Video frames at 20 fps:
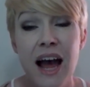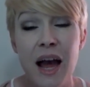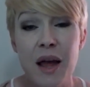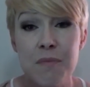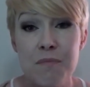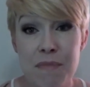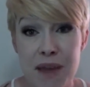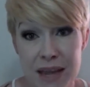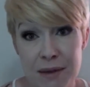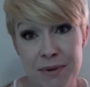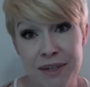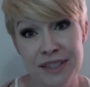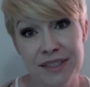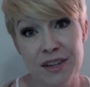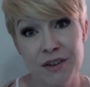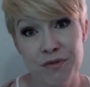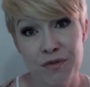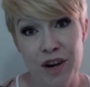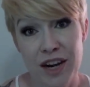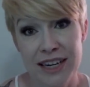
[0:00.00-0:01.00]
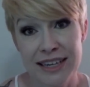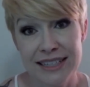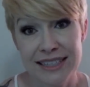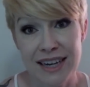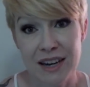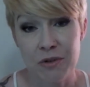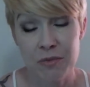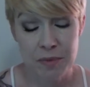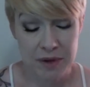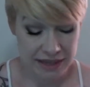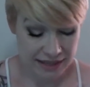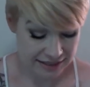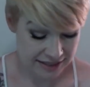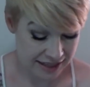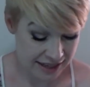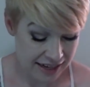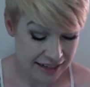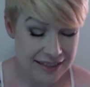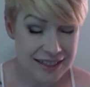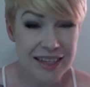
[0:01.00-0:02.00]
I make myself write it down, because
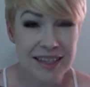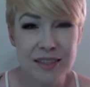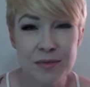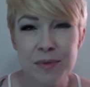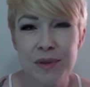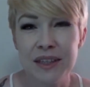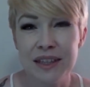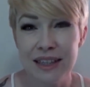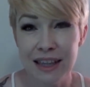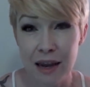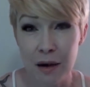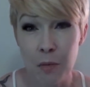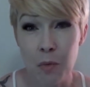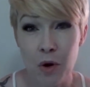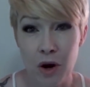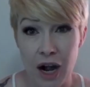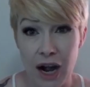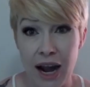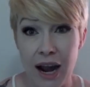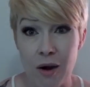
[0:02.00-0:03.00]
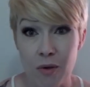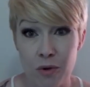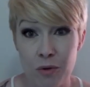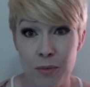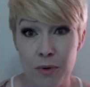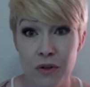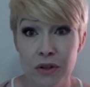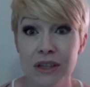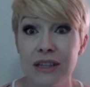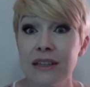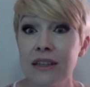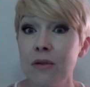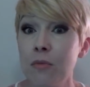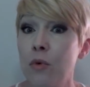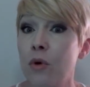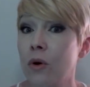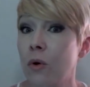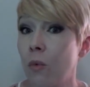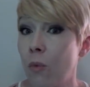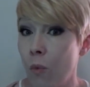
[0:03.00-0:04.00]
then I tend to be a little more accountable and a little
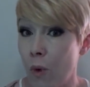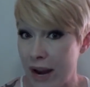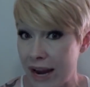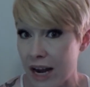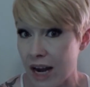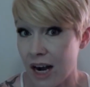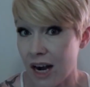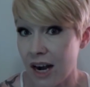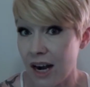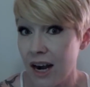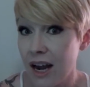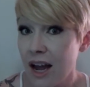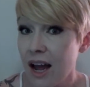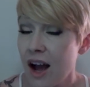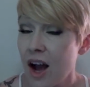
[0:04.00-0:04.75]
more aware